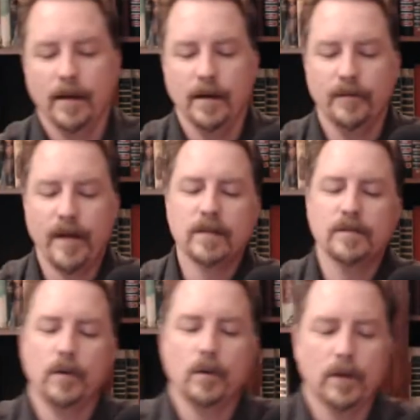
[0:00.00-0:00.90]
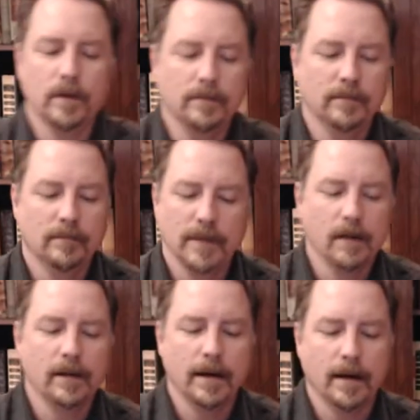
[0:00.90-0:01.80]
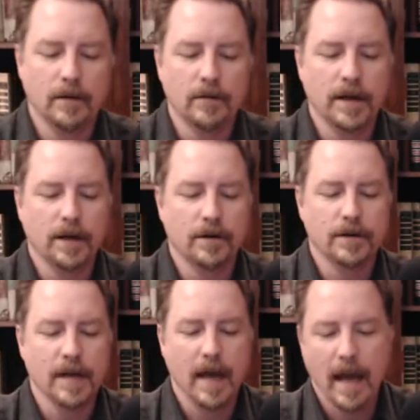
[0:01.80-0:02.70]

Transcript: Fast forward nearly a hundred years,